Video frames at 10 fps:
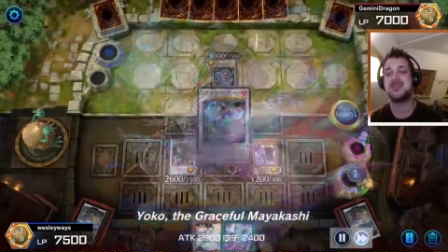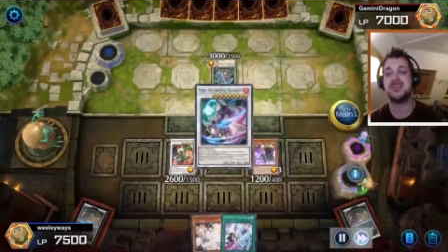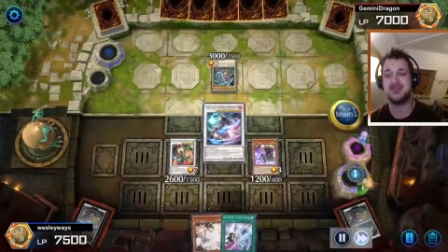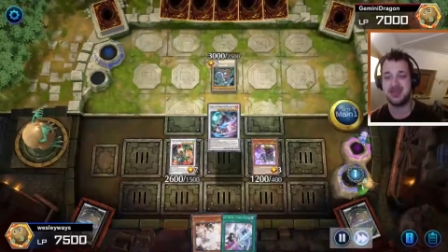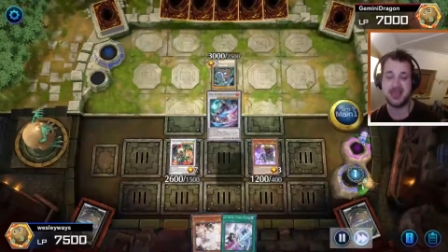
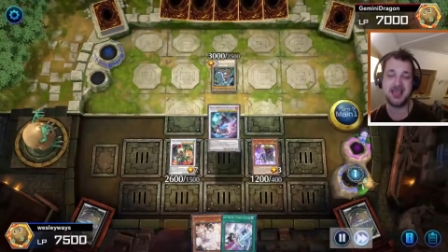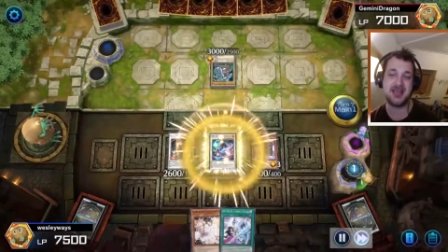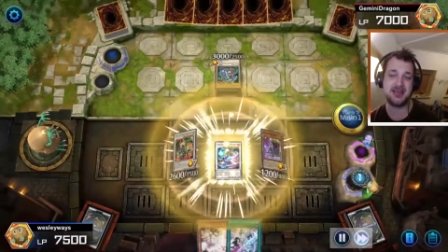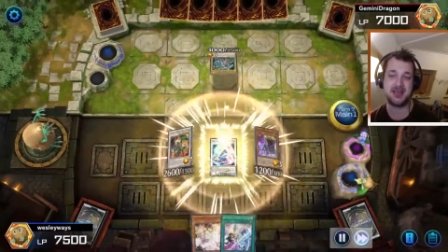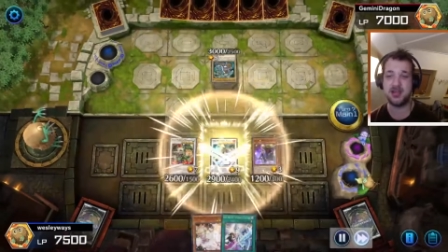
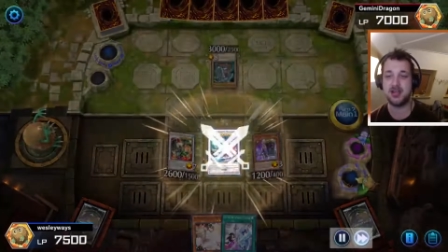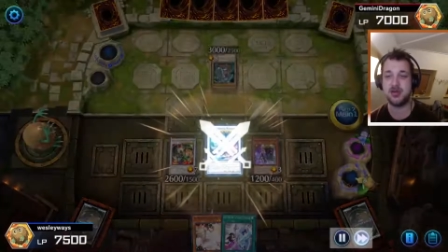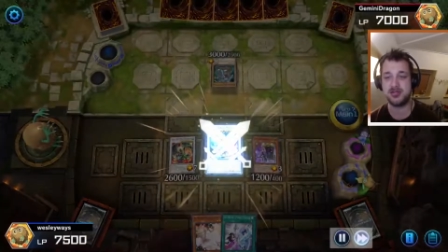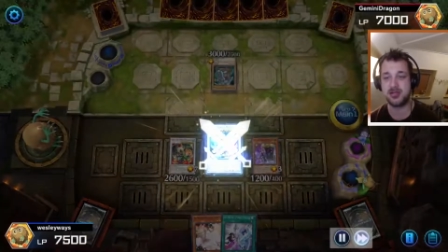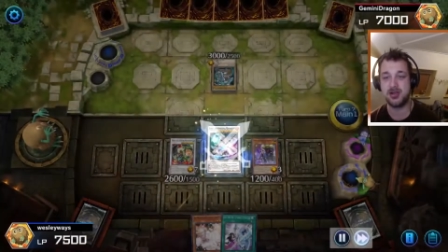And here
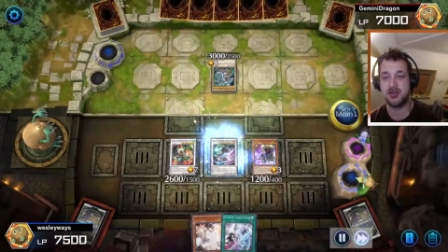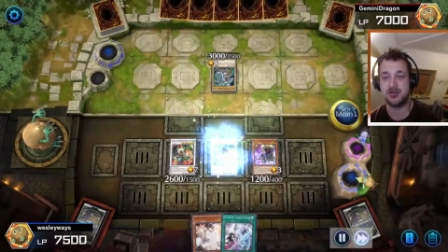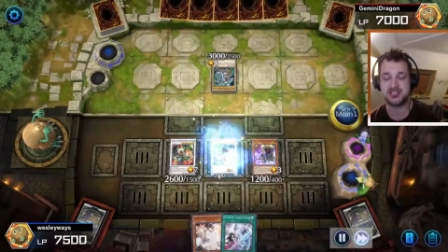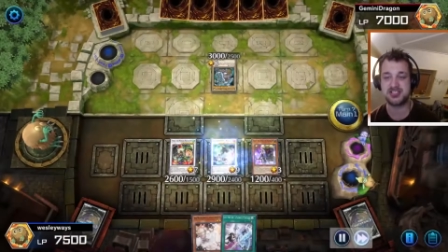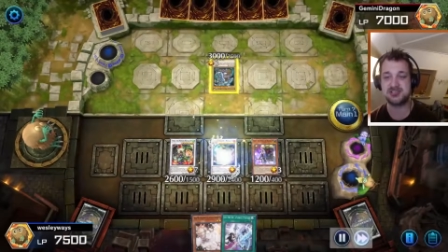he
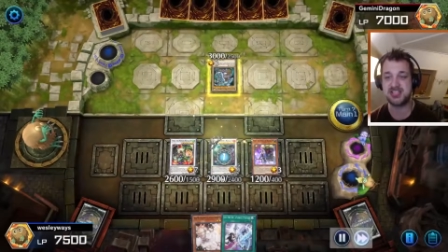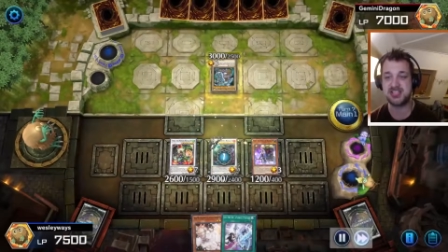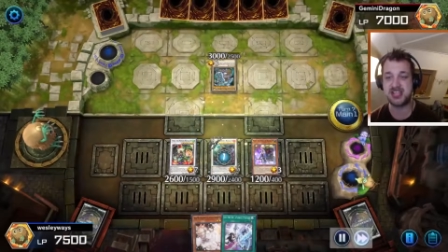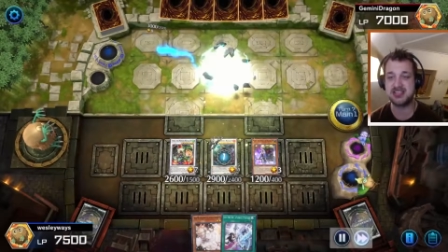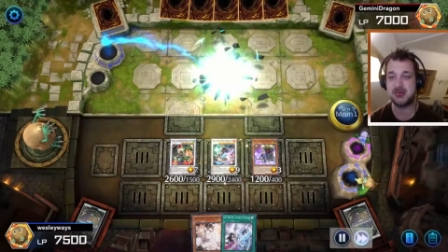goes.
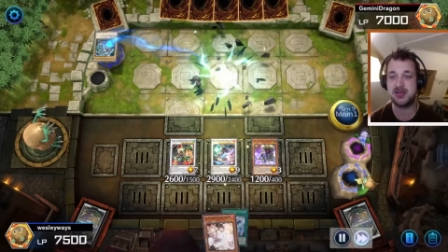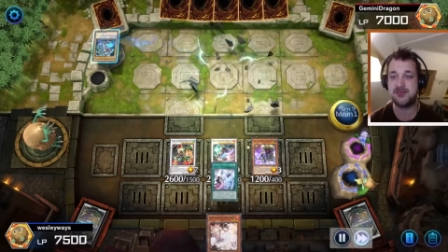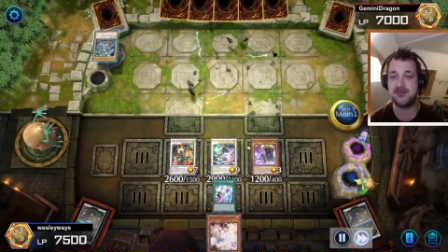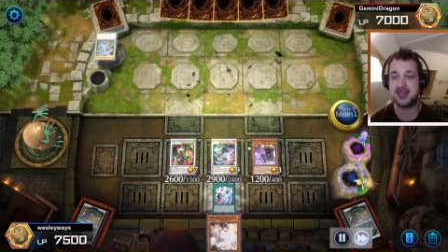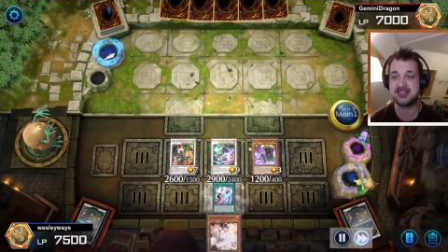Secondary
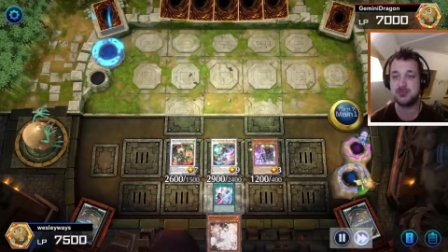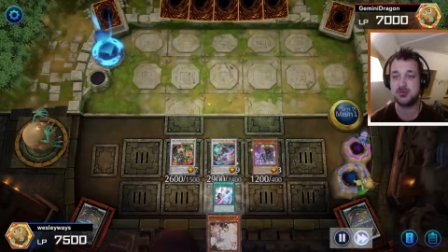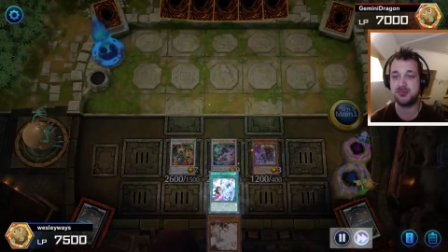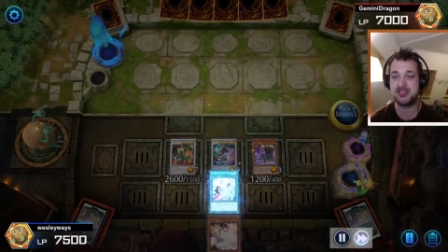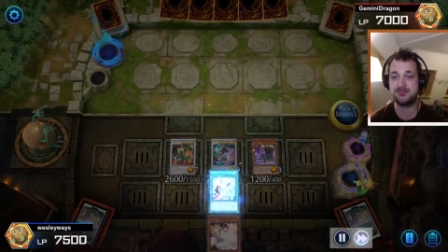effect will
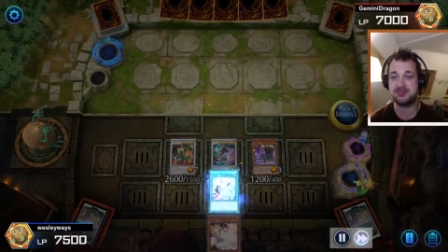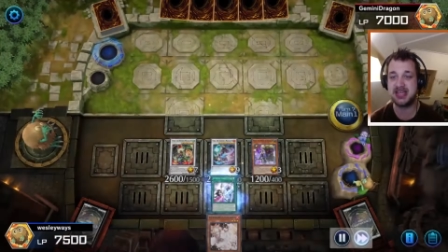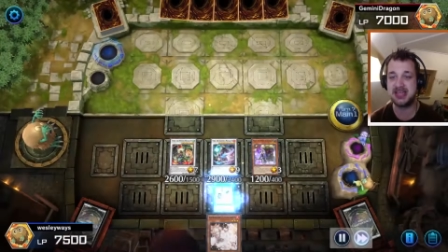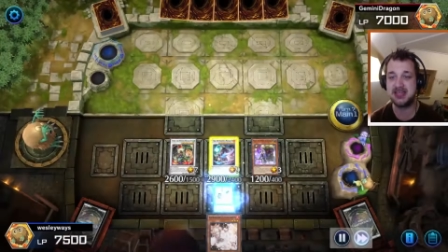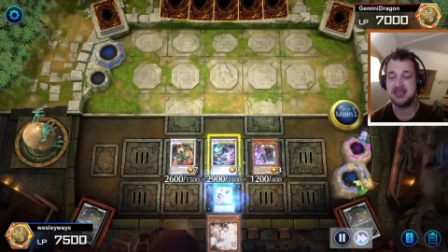be in
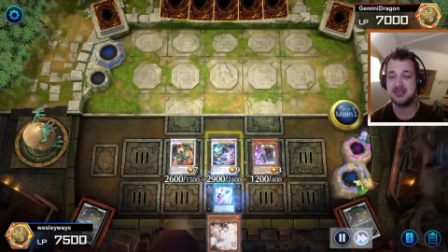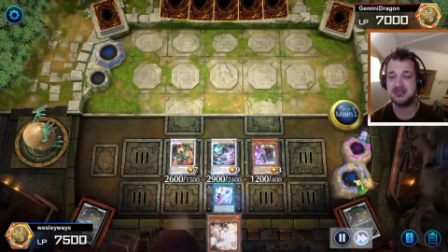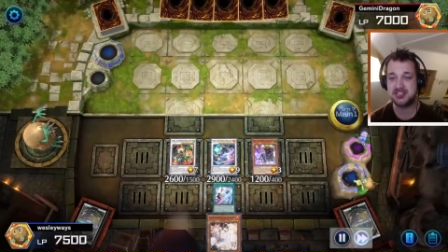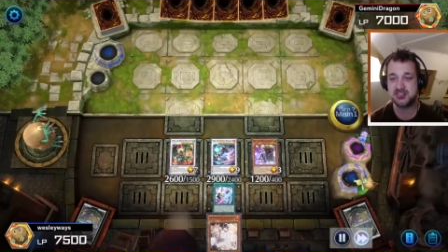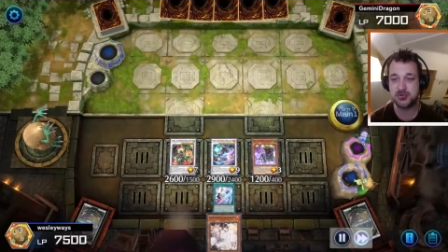play.
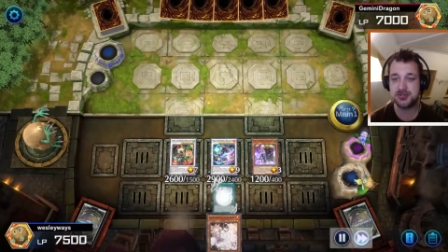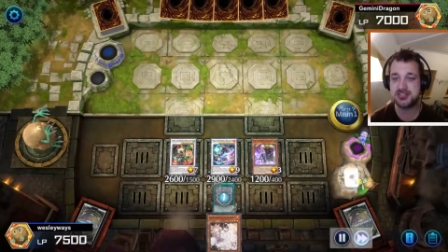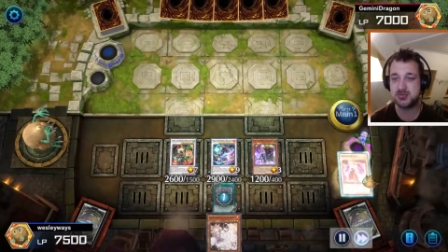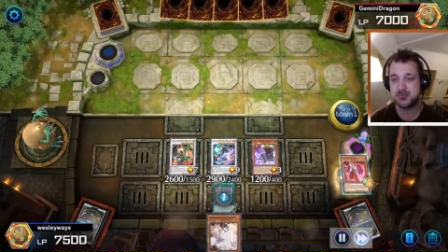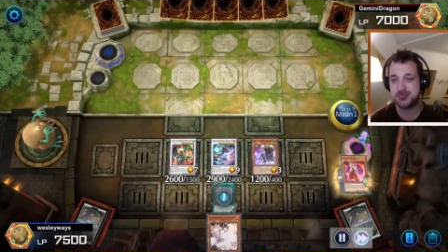Destroys
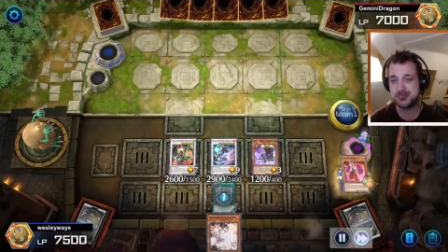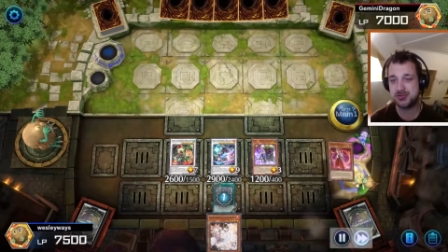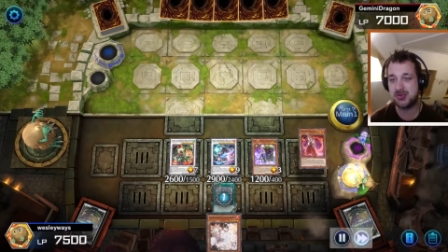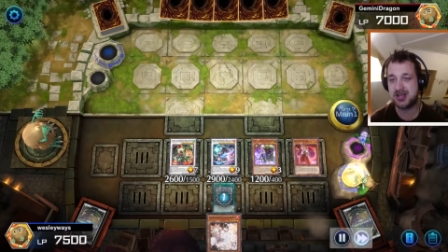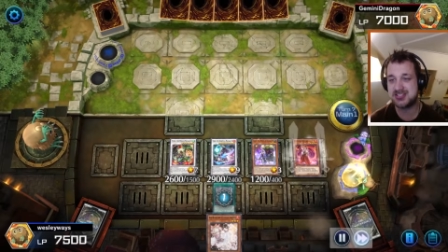the
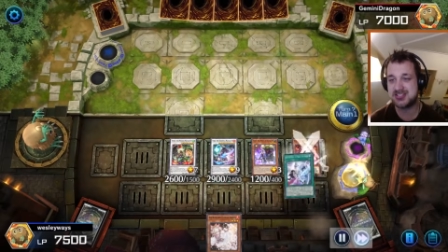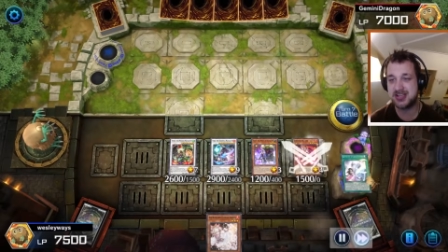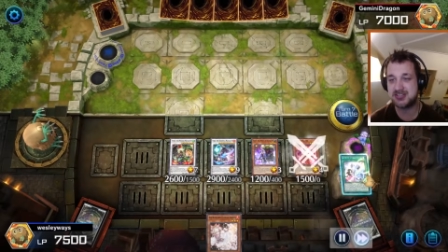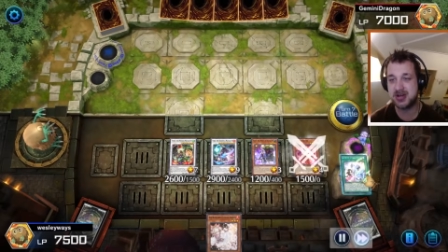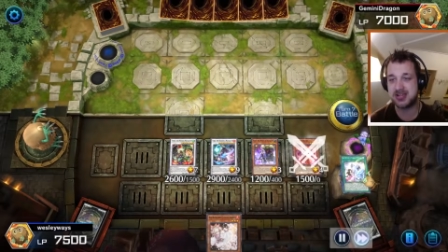Blue Eyes
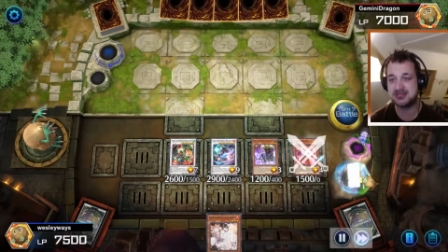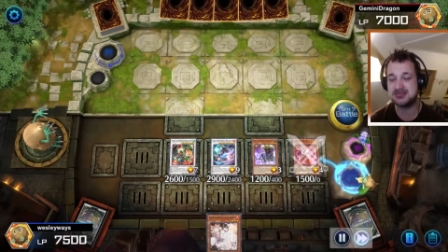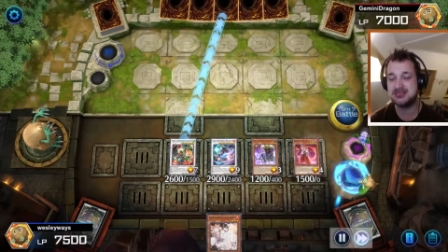White Dragon.